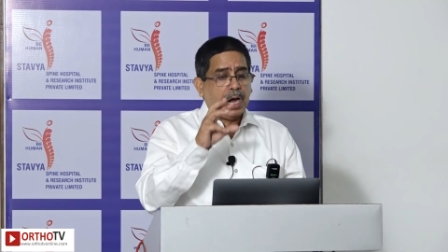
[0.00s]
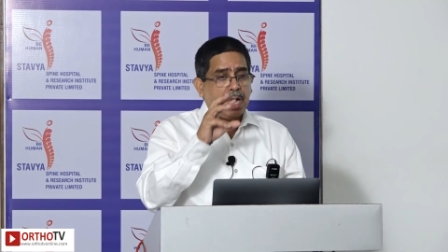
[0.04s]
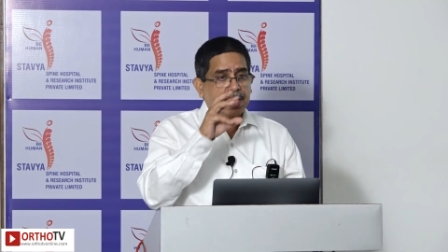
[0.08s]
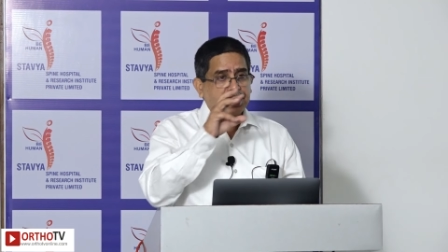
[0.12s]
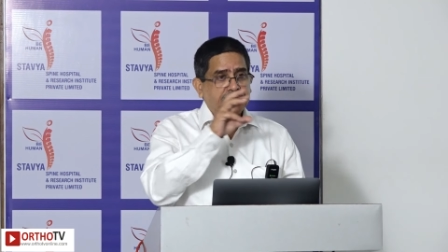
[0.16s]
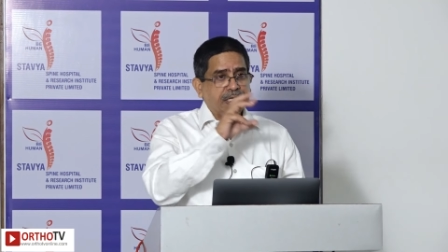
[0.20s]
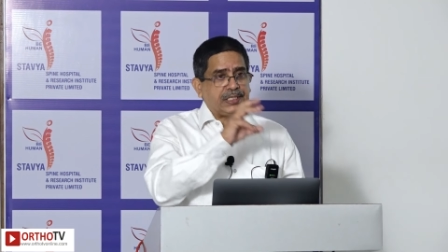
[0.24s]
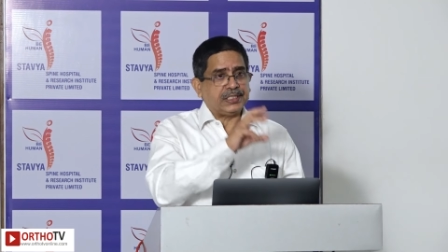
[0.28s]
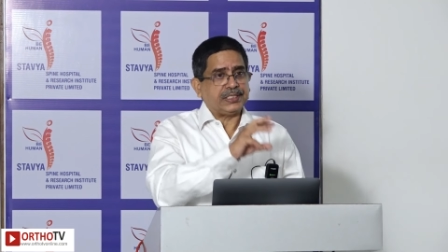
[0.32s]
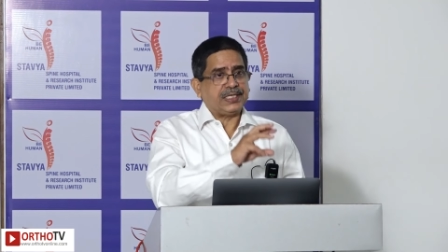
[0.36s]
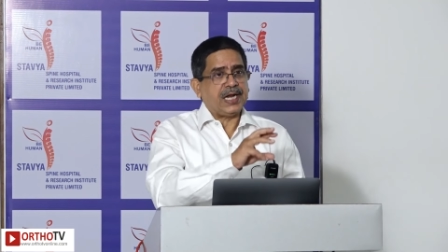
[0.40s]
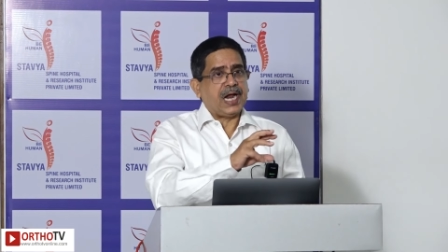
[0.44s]

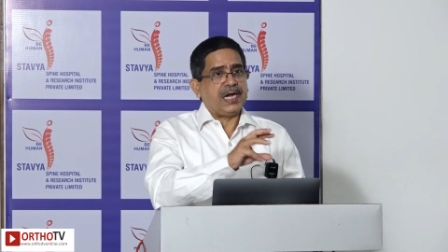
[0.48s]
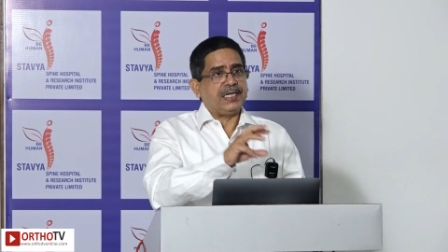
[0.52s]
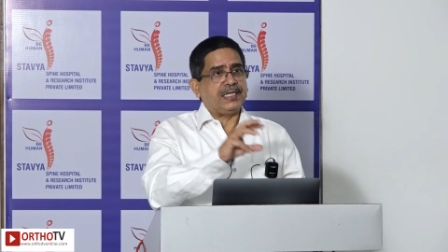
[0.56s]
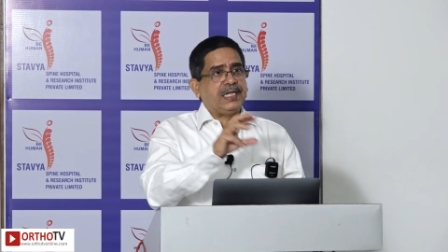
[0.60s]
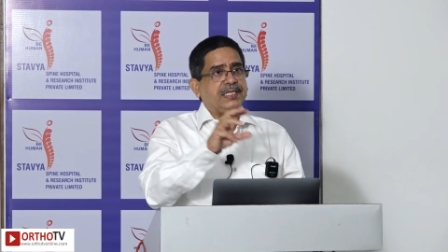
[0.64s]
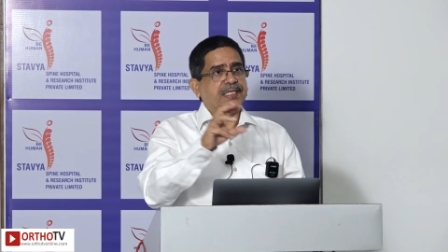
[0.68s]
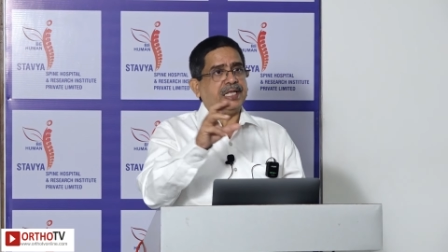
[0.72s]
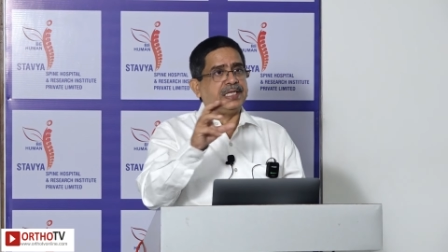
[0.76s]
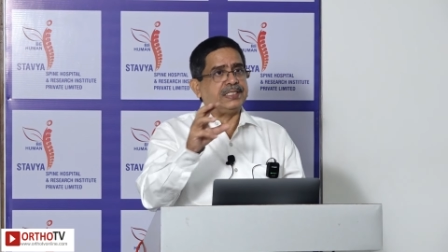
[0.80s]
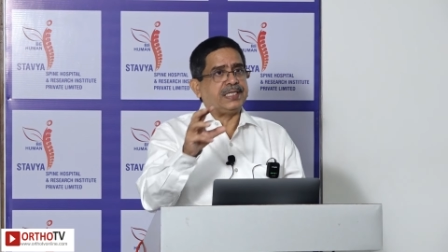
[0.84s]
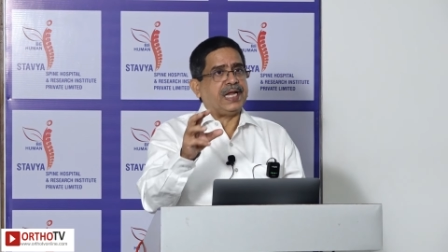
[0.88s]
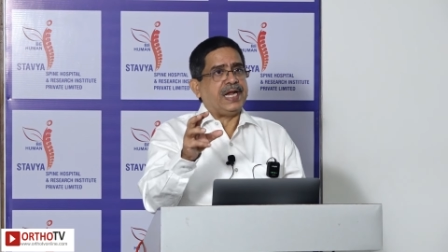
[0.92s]
understand
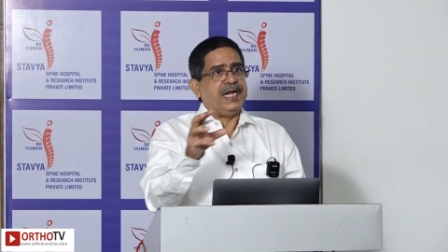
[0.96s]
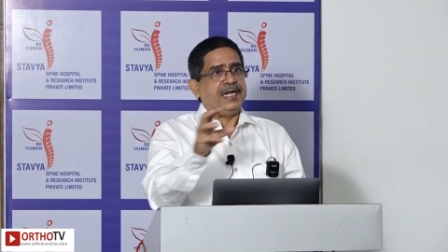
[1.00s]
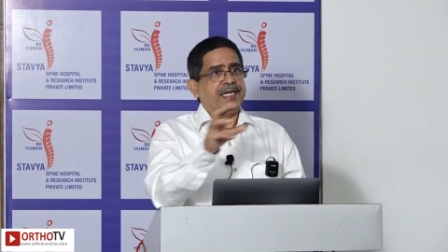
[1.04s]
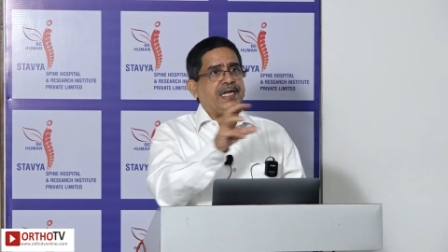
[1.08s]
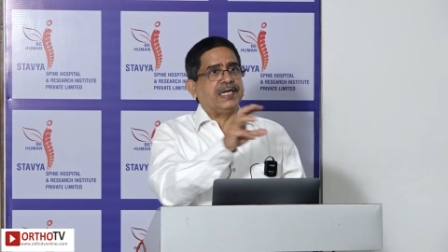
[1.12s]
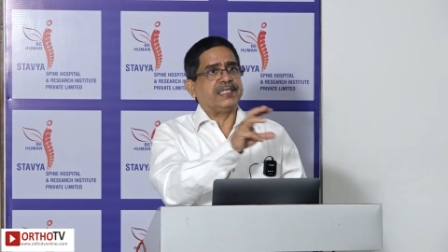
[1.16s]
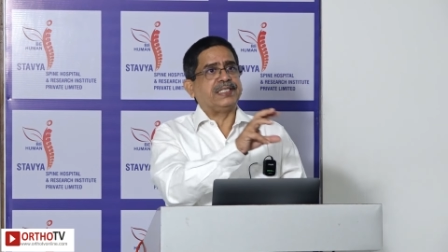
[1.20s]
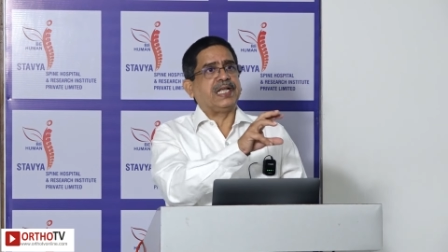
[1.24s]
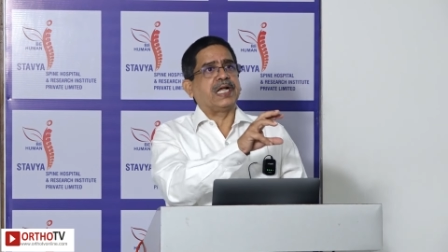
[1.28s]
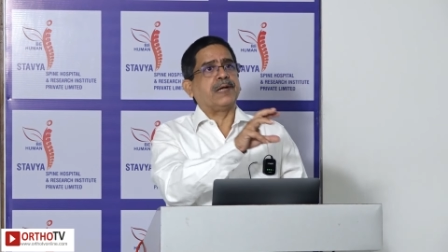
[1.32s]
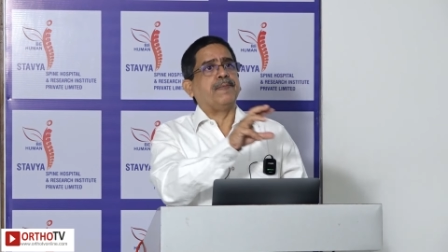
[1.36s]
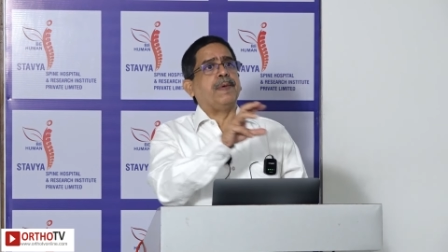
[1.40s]
that there is an
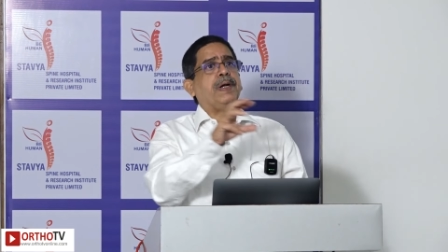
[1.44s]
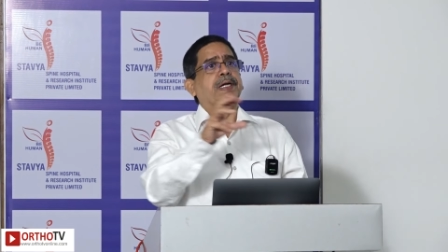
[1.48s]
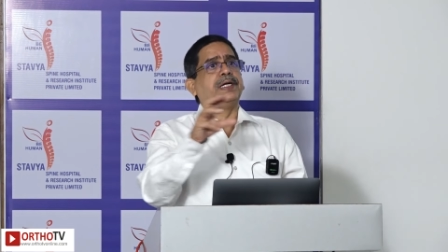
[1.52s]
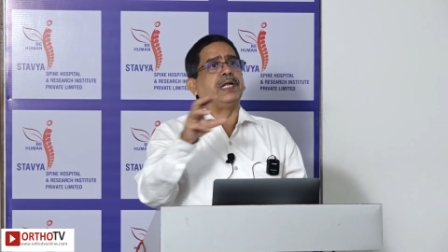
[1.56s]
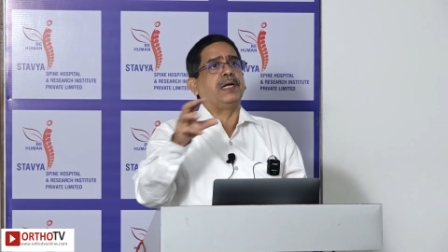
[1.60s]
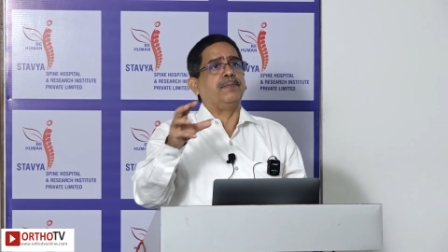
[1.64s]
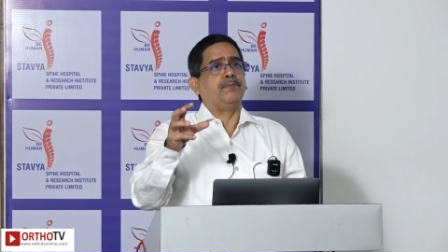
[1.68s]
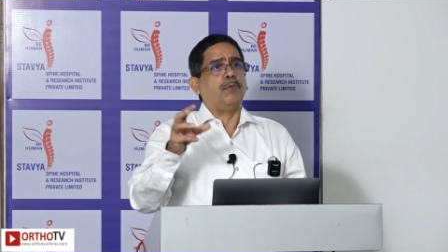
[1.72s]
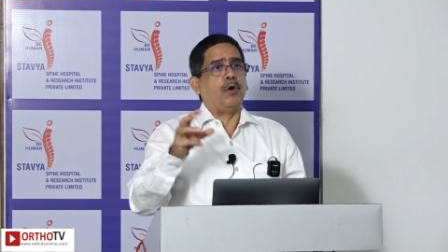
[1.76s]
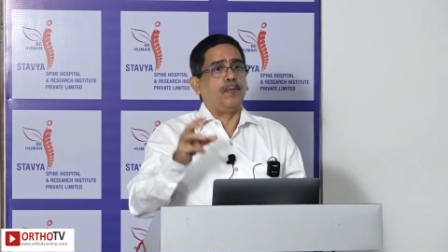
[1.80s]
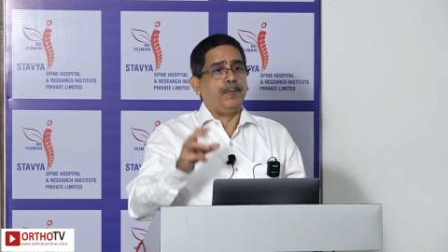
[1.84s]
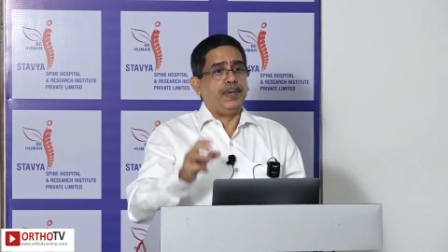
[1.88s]

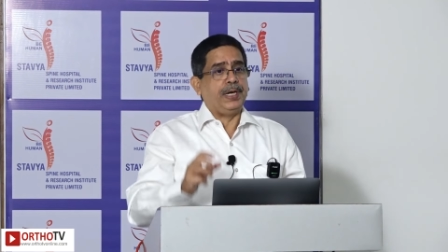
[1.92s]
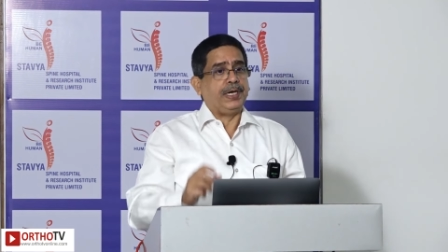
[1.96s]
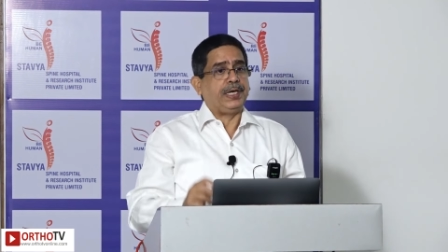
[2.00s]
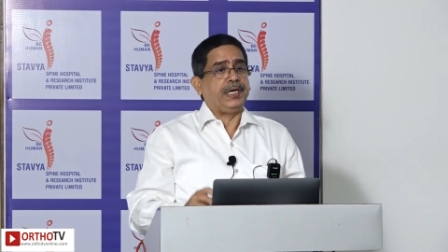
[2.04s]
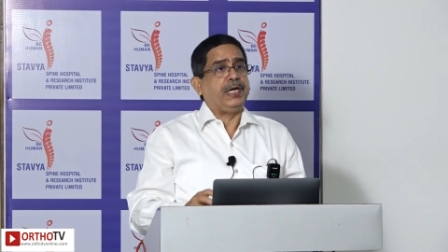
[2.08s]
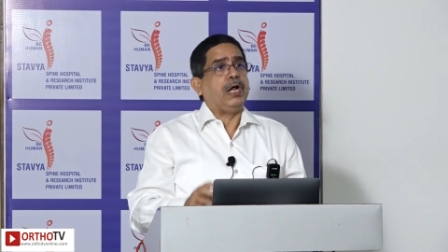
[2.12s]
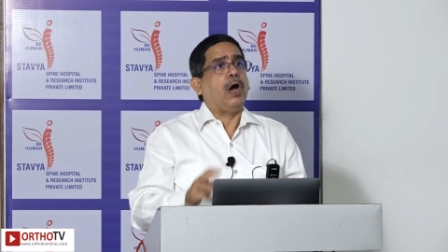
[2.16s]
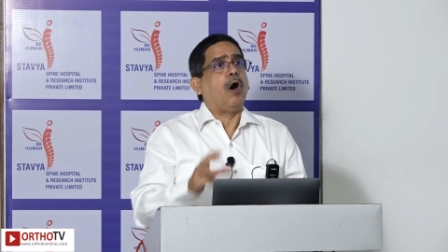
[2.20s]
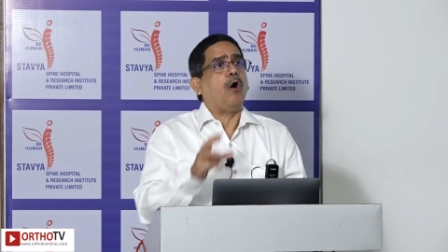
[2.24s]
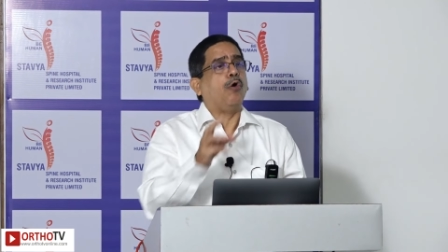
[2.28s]
intersegmental mobility.